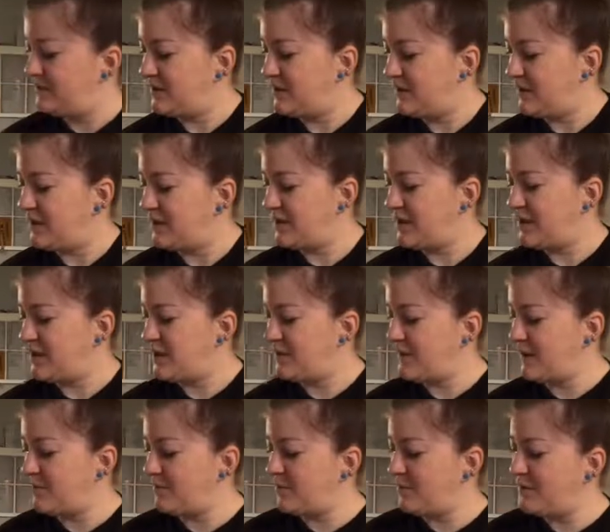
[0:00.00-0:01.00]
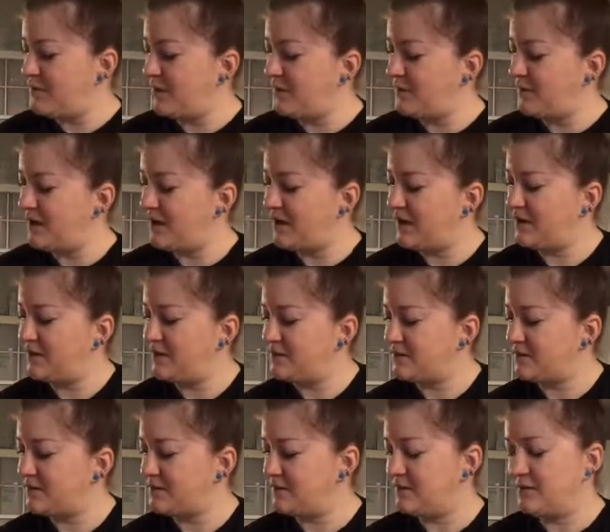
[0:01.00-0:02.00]
Okay, and then at that point, when it
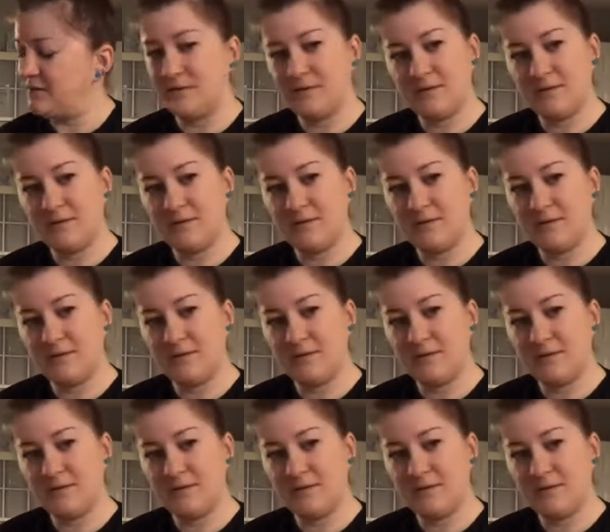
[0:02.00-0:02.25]
gets